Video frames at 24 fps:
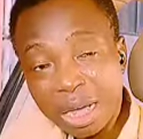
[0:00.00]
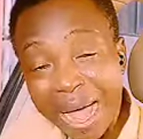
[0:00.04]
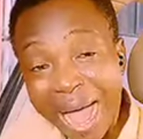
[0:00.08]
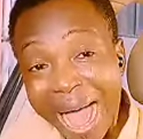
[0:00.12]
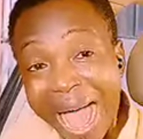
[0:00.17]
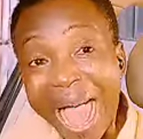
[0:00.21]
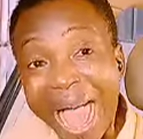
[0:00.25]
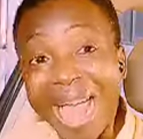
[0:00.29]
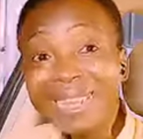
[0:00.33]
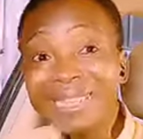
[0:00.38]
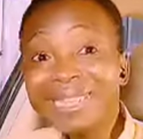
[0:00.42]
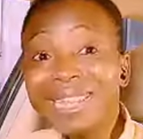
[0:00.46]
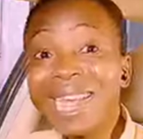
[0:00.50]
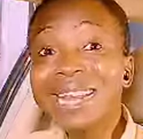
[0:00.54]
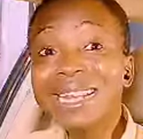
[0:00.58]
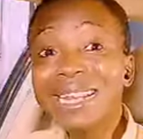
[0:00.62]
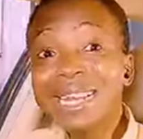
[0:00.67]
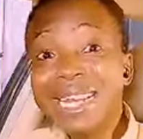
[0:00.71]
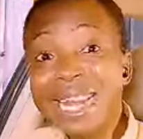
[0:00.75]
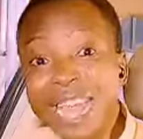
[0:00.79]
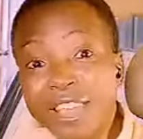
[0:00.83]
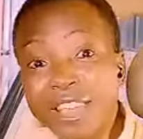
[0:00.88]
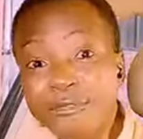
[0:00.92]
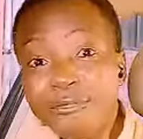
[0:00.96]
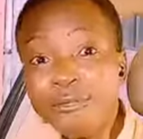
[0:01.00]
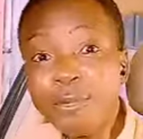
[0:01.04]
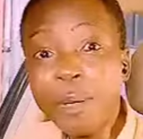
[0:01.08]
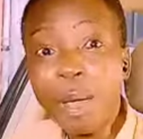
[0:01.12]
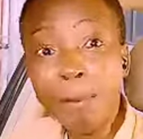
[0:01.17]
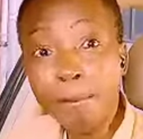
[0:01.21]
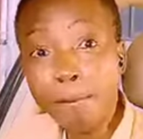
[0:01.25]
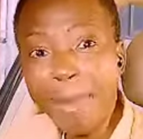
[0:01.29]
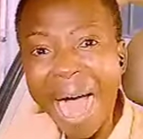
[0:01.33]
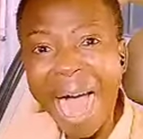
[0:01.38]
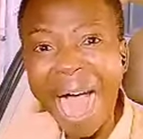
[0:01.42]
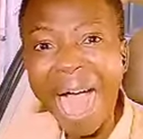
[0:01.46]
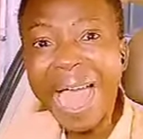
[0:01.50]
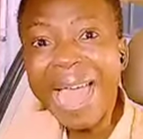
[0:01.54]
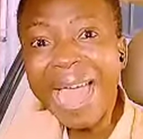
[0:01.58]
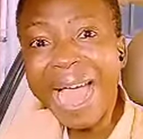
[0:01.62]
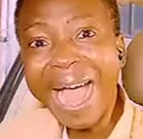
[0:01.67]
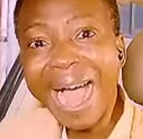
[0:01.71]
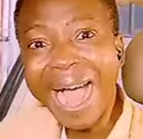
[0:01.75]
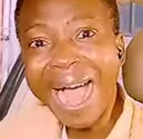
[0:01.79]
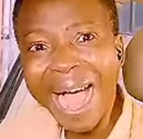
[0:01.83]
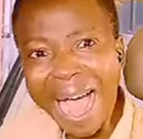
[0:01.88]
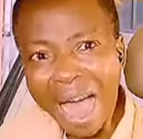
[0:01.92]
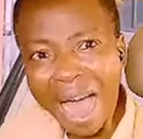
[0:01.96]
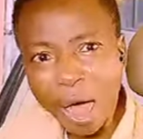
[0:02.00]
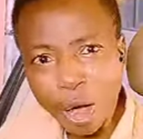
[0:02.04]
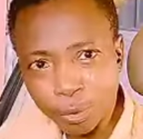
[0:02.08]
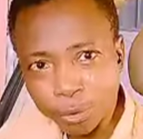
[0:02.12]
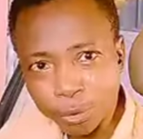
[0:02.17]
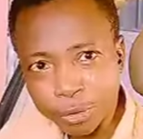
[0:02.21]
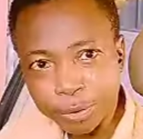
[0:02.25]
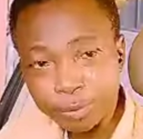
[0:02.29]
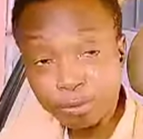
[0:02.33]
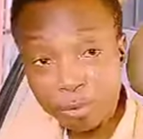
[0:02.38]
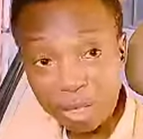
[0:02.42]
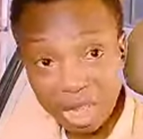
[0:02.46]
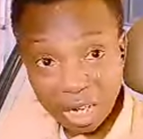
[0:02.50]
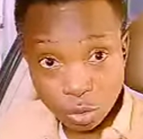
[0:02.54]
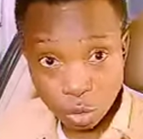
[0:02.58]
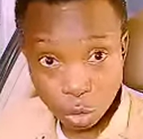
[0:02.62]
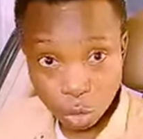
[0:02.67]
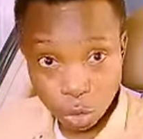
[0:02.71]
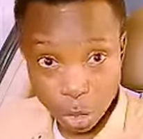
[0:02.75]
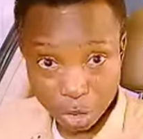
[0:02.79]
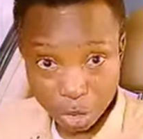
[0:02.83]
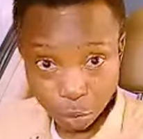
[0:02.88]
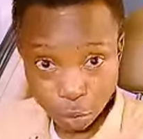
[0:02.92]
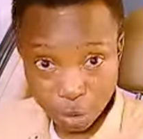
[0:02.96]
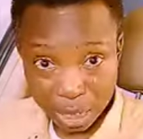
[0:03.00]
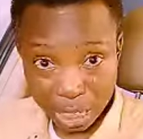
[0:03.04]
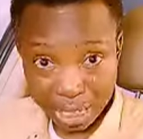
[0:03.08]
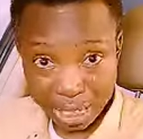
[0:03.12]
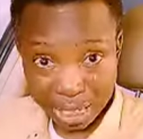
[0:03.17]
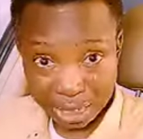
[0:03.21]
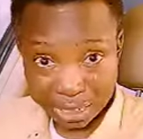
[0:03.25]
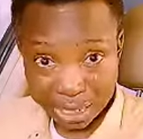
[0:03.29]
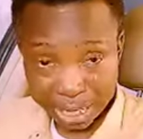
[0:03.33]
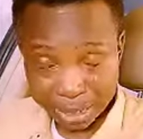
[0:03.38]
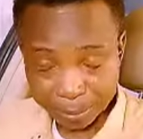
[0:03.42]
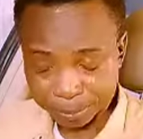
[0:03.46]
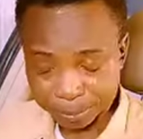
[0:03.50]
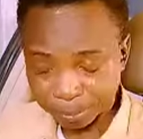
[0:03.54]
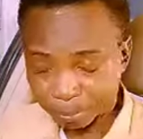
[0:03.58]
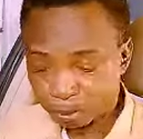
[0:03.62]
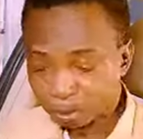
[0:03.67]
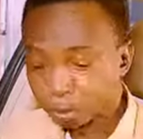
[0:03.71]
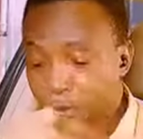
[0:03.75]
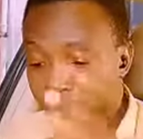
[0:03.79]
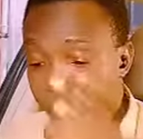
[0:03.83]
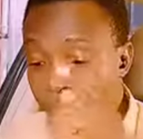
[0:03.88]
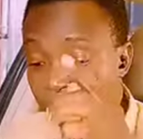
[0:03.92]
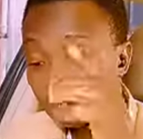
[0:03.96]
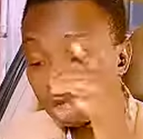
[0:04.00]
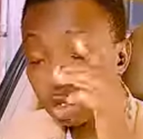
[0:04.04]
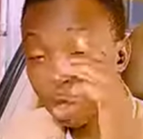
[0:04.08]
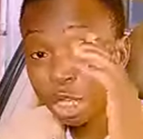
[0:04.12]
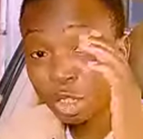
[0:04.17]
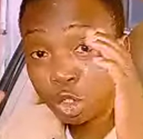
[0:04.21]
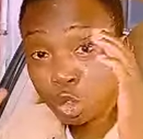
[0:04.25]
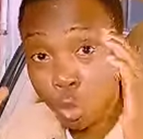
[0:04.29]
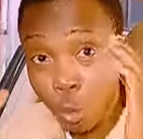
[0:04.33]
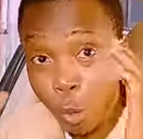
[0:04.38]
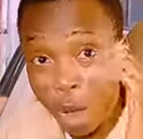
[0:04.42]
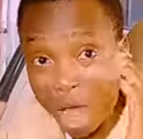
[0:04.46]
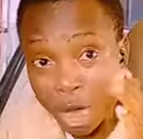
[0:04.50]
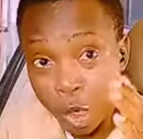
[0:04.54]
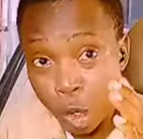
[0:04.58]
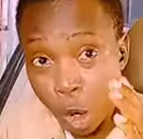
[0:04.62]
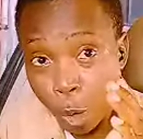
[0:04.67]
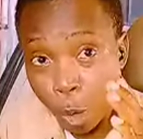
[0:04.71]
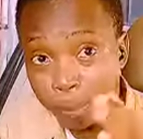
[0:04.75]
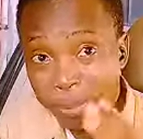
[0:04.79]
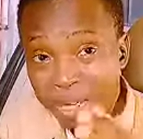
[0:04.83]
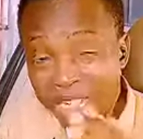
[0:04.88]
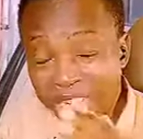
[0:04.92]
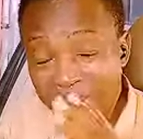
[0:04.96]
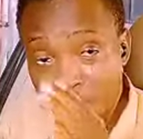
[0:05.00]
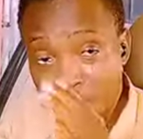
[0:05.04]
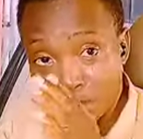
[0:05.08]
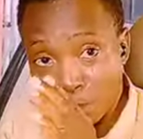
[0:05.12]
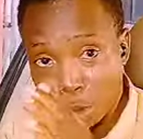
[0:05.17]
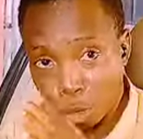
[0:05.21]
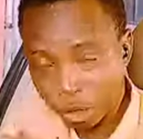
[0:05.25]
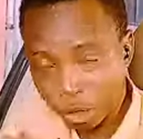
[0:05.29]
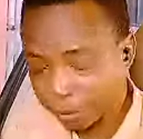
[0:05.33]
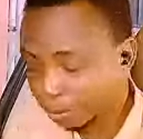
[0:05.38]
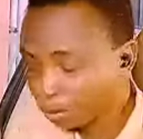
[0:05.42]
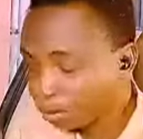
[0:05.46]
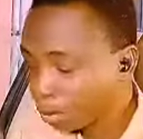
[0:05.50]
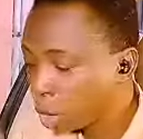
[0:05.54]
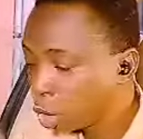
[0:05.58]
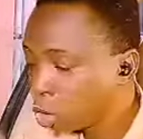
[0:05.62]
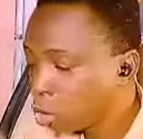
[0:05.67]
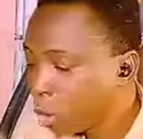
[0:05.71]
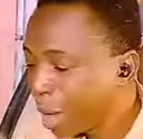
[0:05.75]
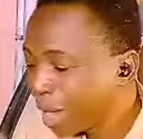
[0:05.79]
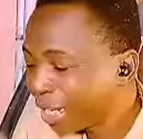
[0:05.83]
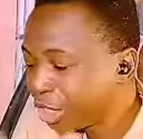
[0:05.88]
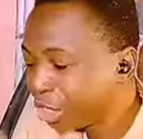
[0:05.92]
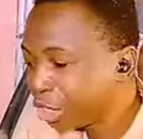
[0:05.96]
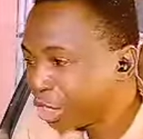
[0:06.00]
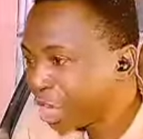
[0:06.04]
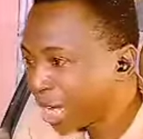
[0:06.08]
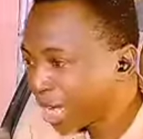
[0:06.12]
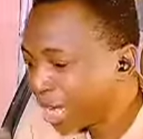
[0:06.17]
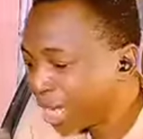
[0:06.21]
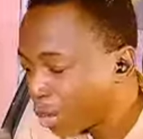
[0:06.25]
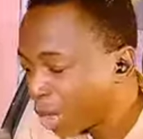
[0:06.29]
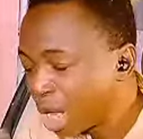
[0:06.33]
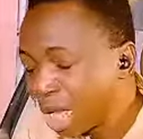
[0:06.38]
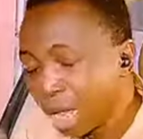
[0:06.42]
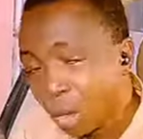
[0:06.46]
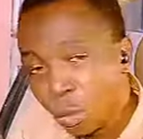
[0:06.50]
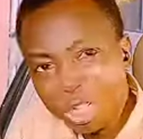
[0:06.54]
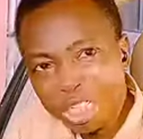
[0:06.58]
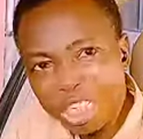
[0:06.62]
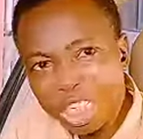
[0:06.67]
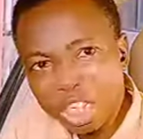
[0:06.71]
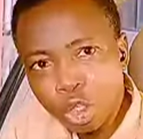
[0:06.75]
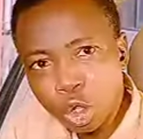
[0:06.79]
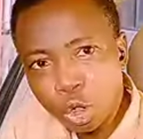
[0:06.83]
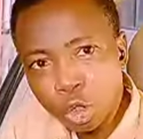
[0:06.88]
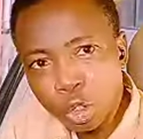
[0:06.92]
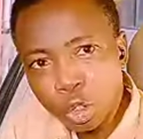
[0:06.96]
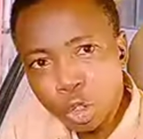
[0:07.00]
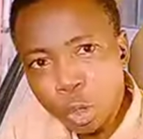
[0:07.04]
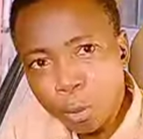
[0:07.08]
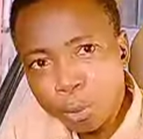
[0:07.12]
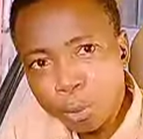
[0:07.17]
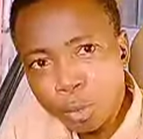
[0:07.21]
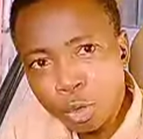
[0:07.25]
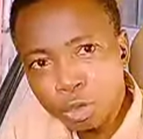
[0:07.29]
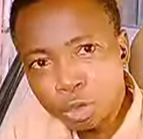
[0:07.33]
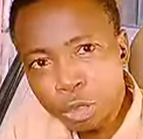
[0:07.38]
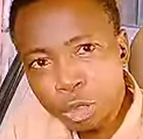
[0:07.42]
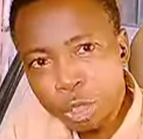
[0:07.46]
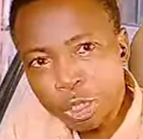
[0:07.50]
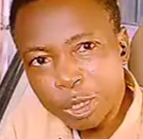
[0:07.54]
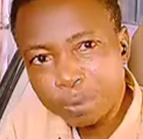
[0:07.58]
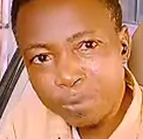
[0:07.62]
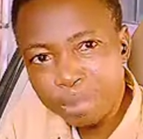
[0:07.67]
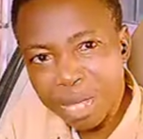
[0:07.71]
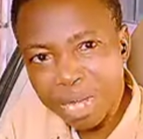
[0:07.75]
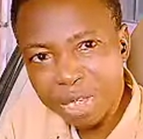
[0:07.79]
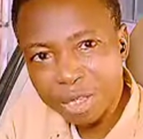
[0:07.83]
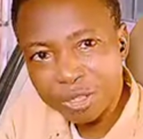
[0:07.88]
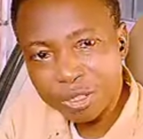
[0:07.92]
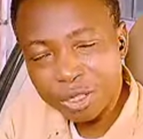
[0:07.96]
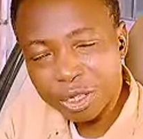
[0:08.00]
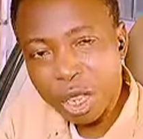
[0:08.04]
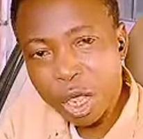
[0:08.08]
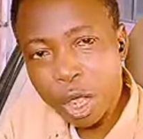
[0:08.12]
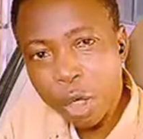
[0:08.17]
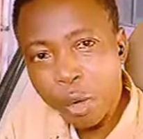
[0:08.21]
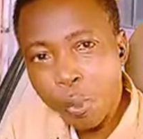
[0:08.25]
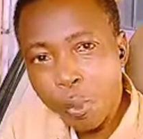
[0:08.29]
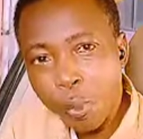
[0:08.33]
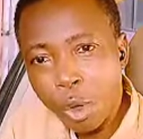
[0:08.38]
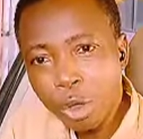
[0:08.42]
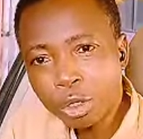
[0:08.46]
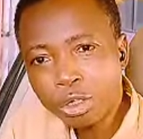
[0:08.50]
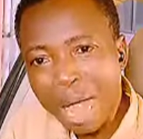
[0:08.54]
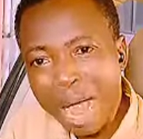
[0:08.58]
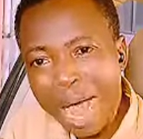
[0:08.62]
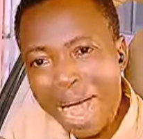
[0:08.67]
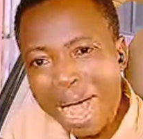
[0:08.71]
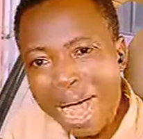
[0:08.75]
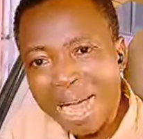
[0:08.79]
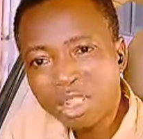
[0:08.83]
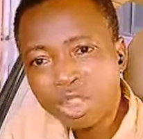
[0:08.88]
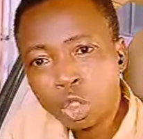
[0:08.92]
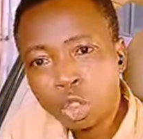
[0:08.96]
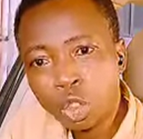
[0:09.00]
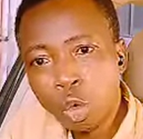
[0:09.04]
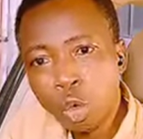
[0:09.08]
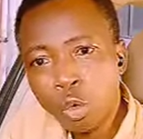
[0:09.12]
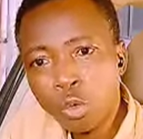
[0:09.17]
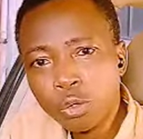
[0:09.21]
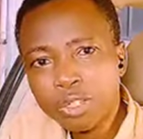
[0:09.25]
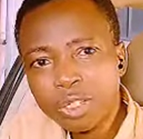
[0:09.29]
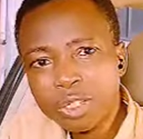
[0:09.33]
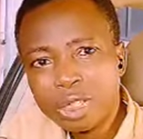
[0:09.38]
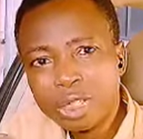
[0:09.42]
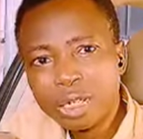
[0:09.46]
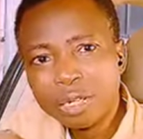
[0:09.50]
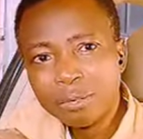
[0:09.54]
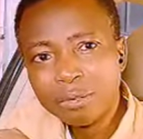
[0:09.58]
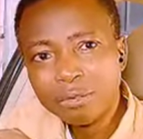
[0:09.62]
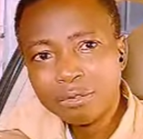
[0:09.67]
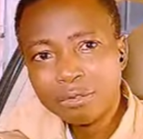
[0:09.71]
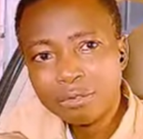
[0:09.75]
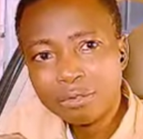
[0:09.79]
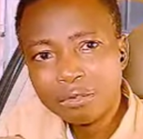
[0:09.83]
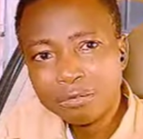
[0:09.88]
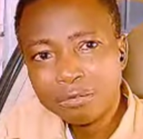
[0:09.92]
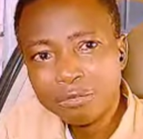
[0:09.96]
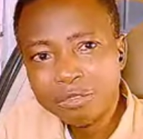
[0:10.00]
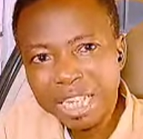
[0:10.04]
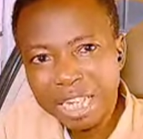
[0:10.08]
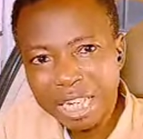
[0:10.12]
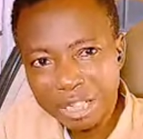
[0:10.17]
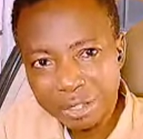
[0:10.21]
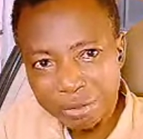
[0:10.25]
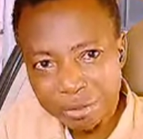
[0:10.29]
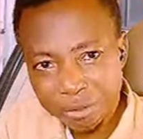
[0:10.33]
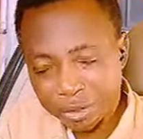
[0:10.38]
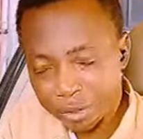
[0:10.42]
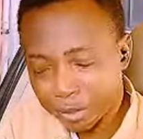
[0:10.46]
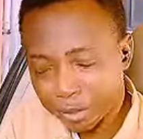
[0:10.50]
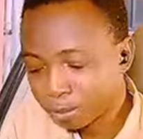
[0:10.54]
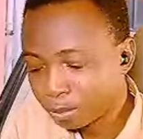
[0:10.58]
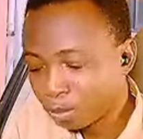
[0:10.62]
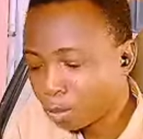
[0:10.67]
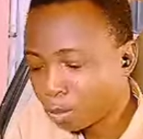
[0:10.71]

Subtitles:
I said, leave my house. That's what you are doing at that time. So as you wake up in the morning, you are checking within your subconscious space. What are those feelings?